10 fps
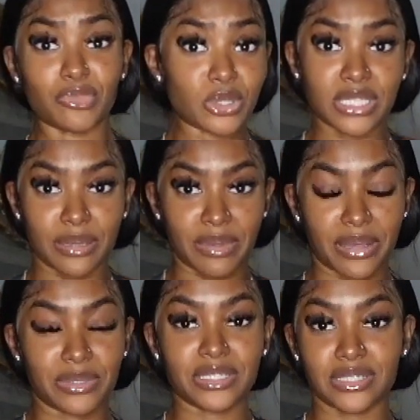Most of them
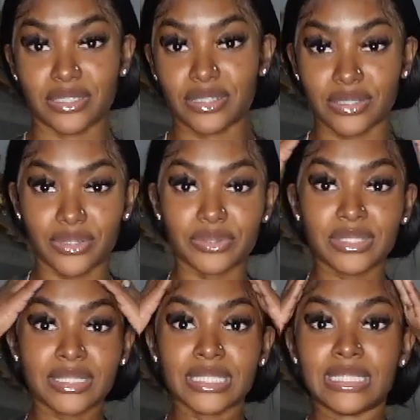high-waisted, so
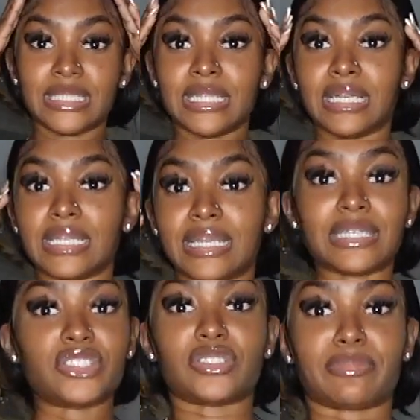
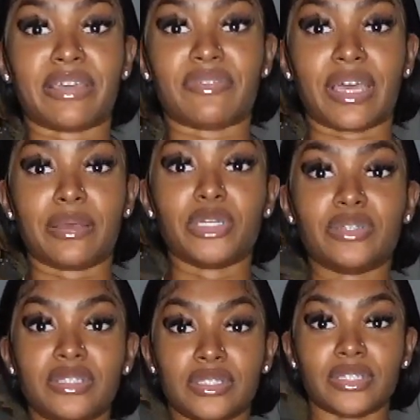that's just my vibe.
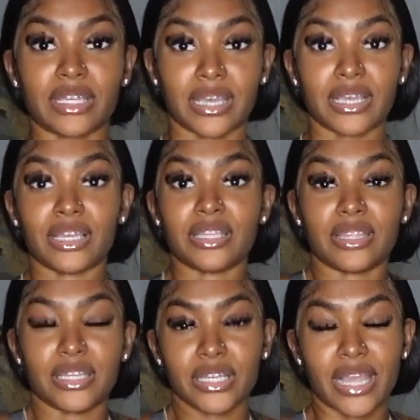So yeah,
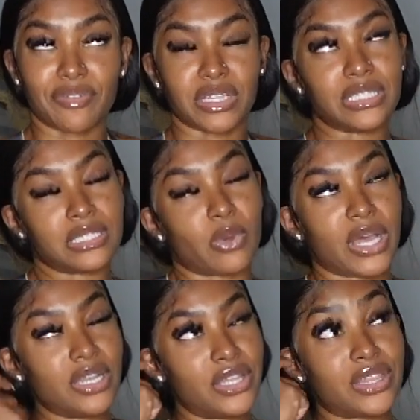there you have it. This is
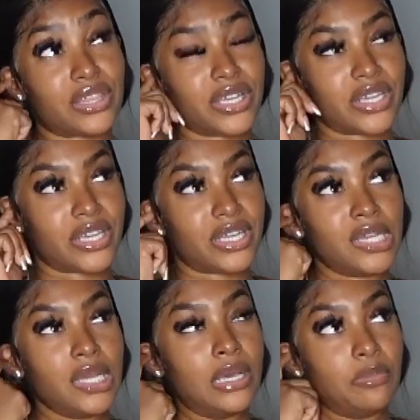what, the third
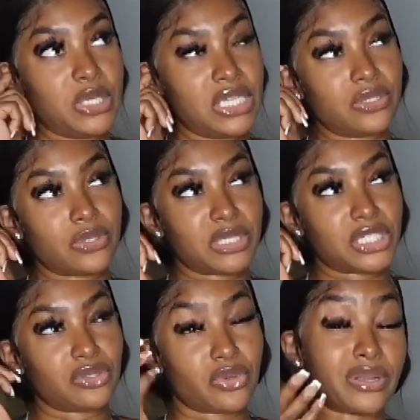piece of my
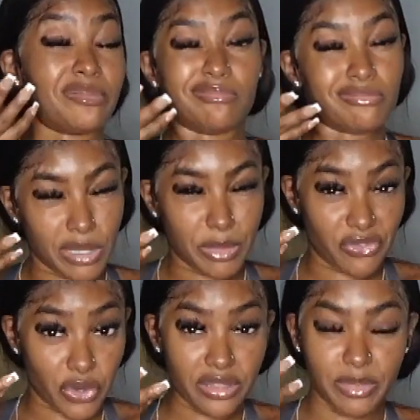shirt, or maybe
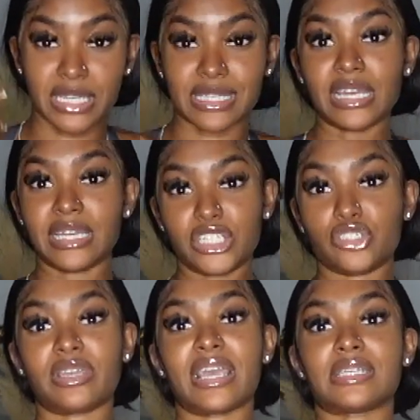fourth, because I did
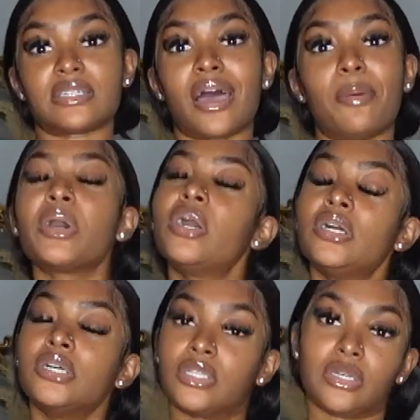show you guys a top.
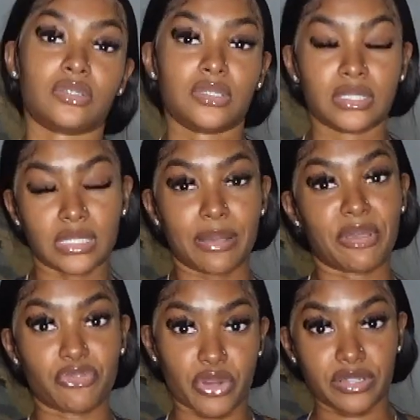So it's like my
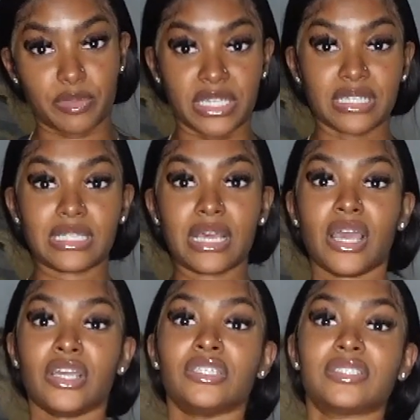fourth piece.
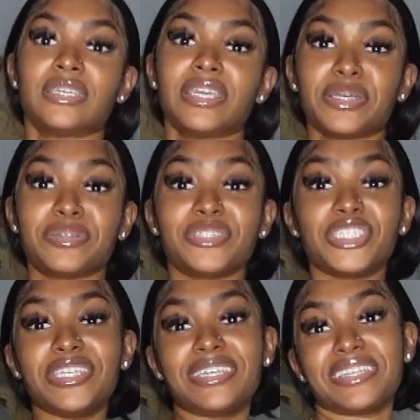So yeah,
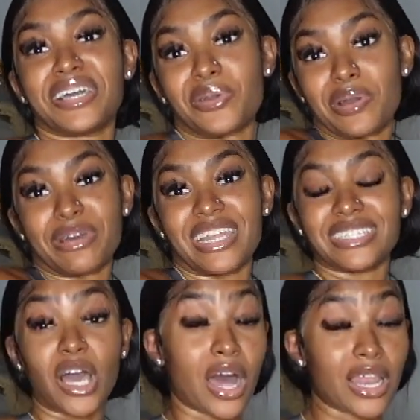she in uh, that one, oh, but all.